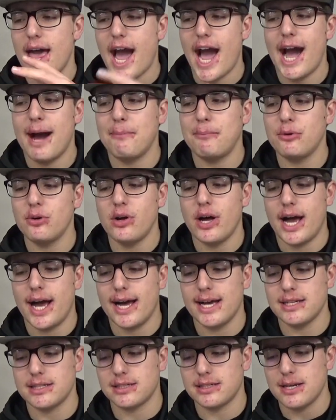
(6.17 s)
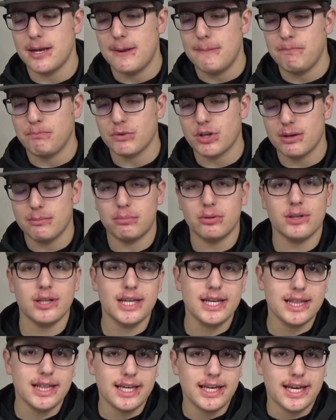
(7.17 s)
Apple has
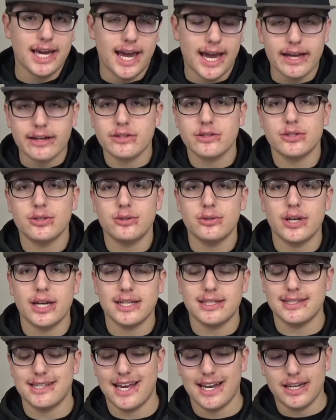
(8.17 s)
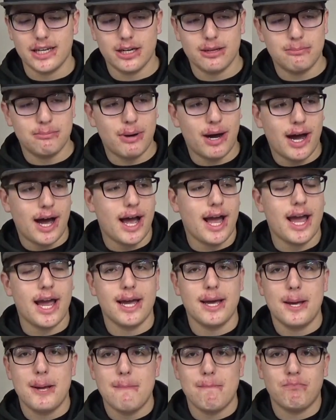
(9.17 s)
completely canceled and said
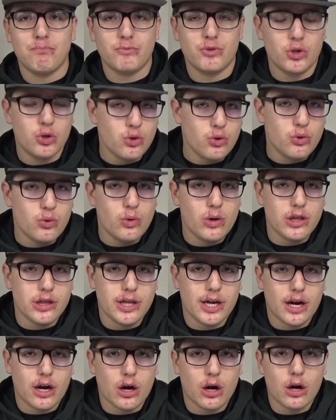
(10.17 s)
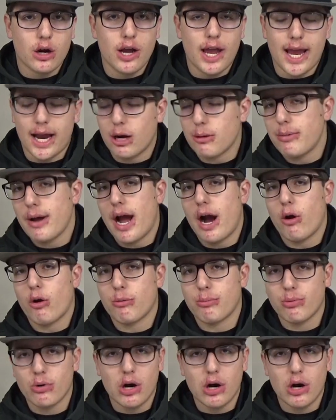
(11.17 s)
goodbye to their AirPower